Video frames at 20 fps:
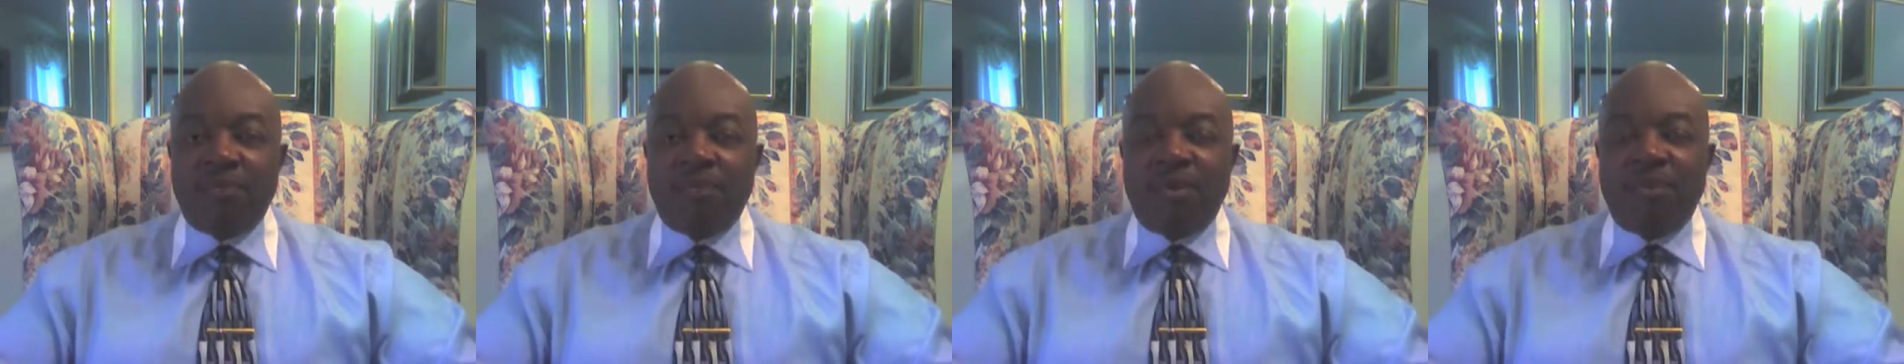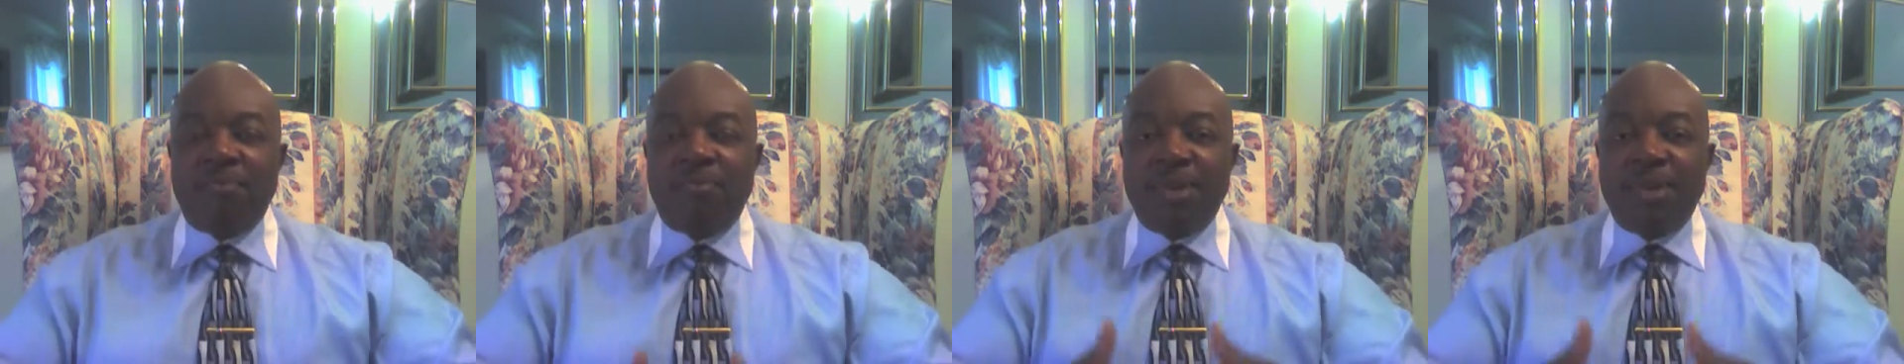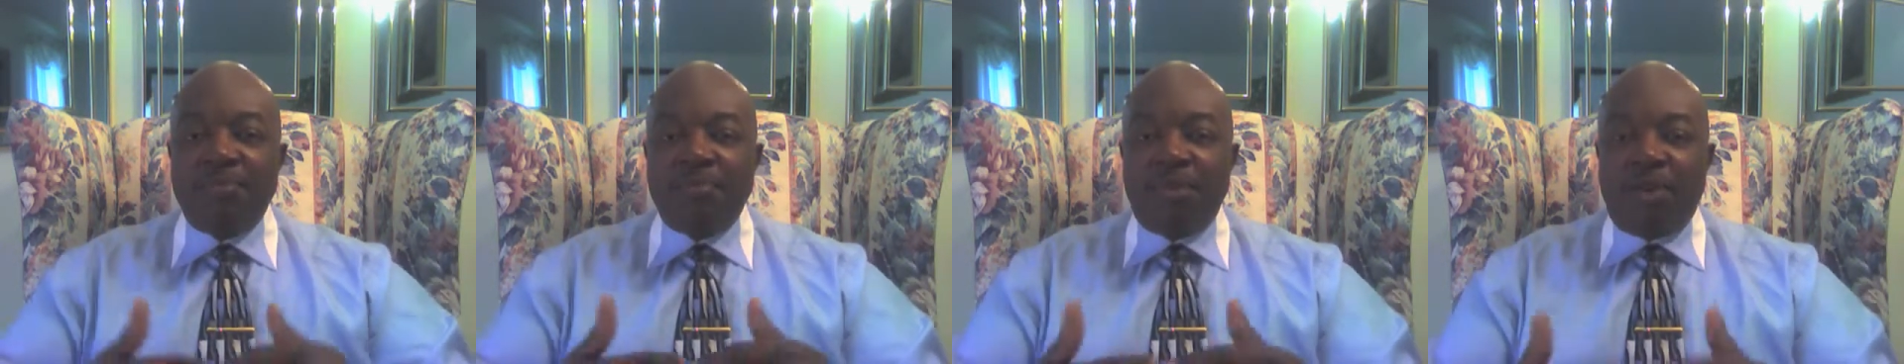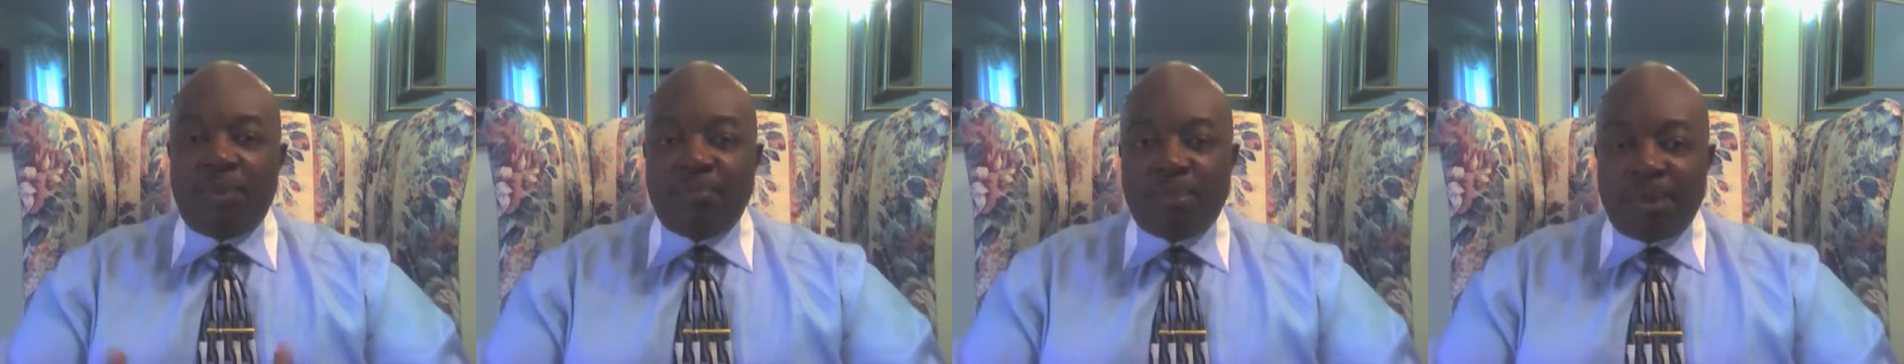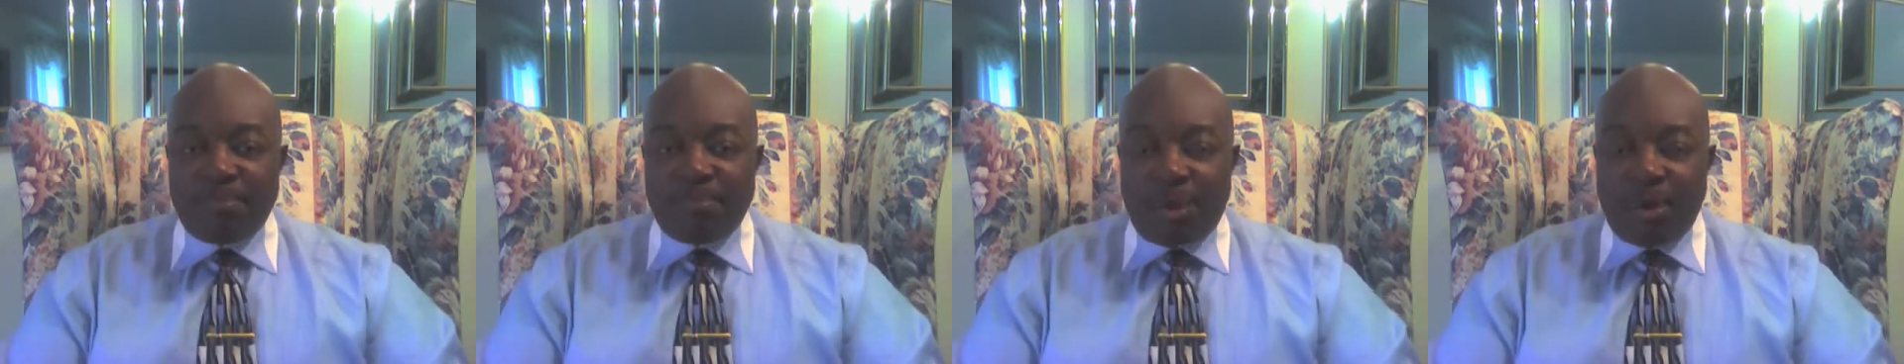will be more
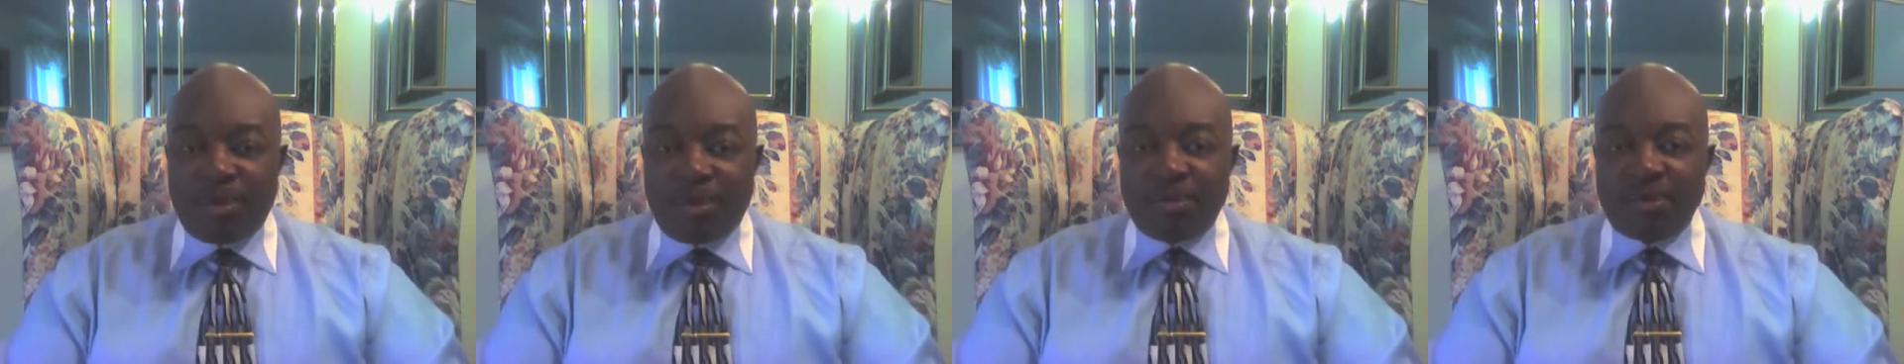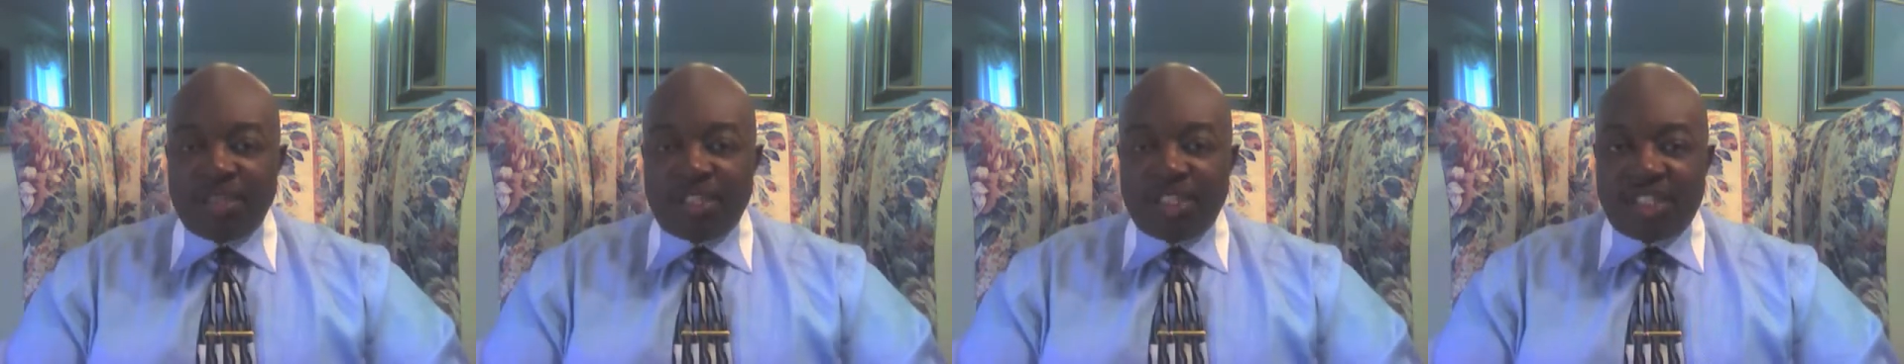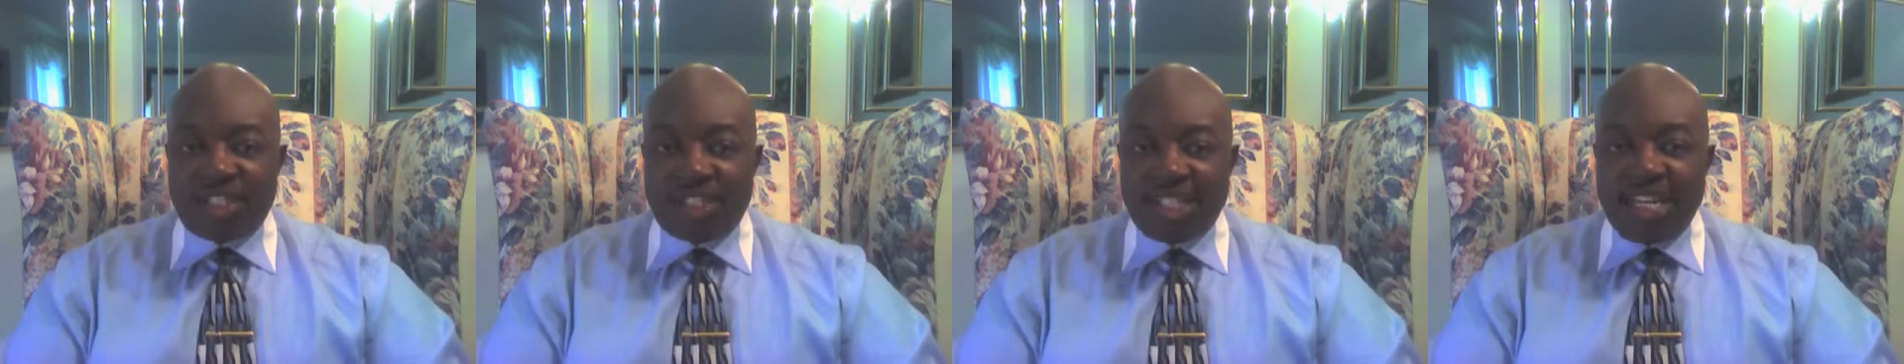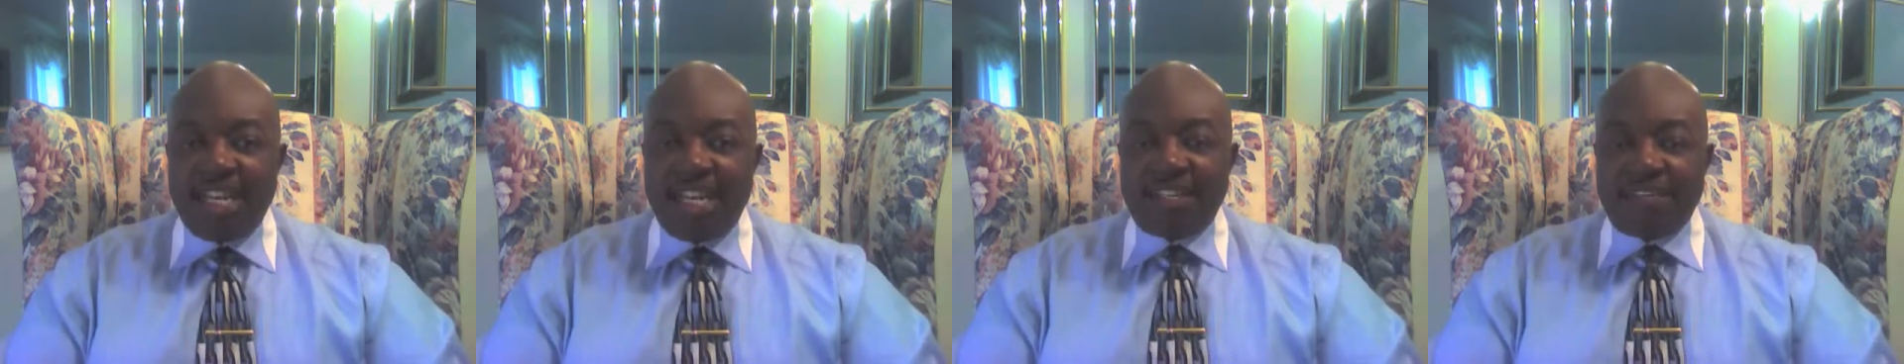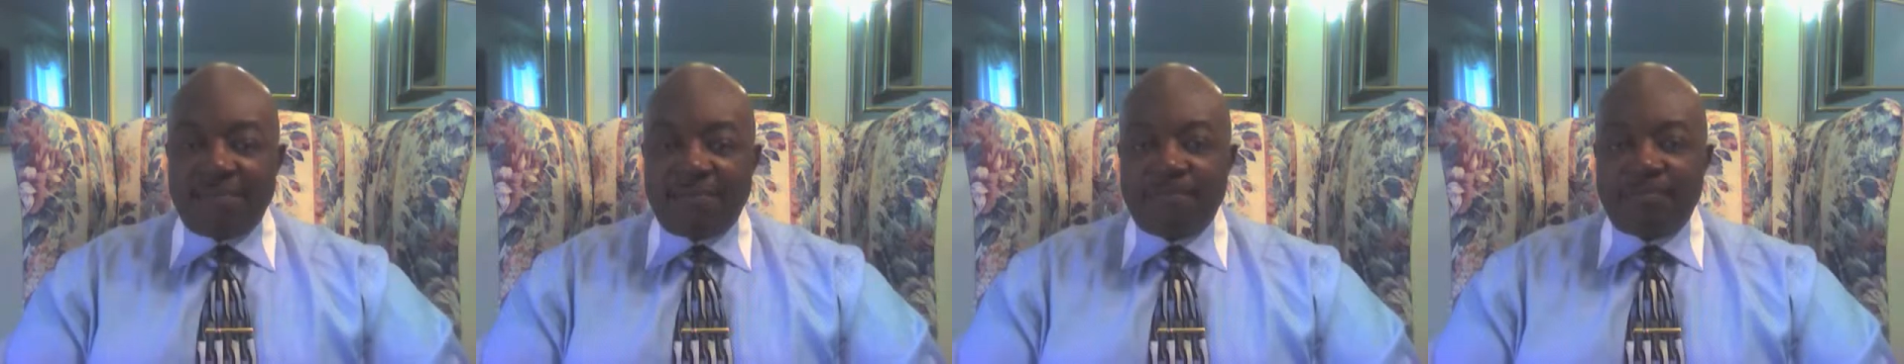prone to
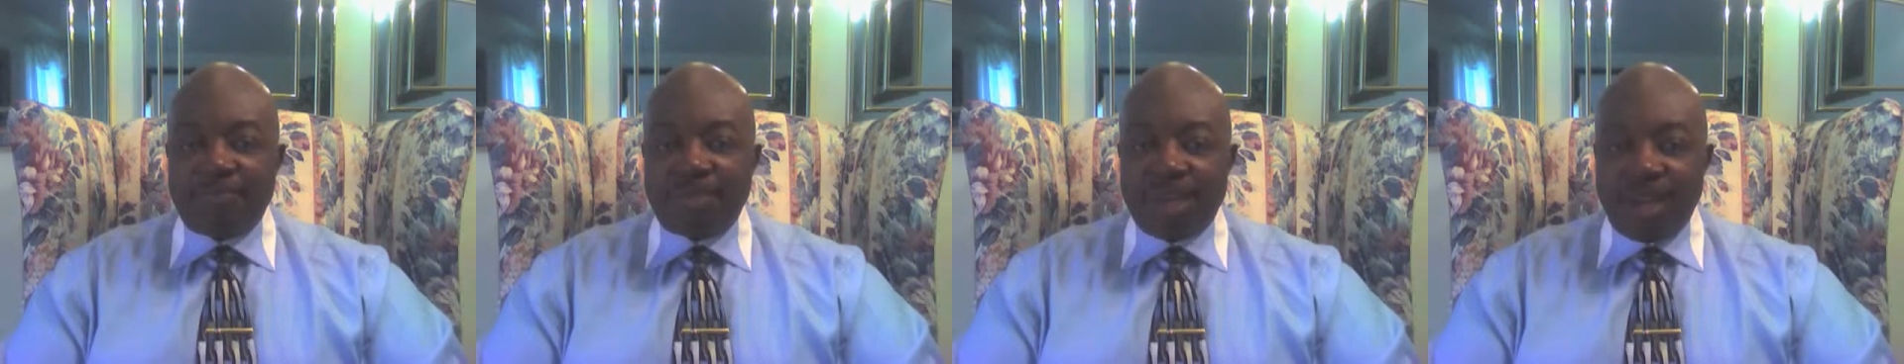sin.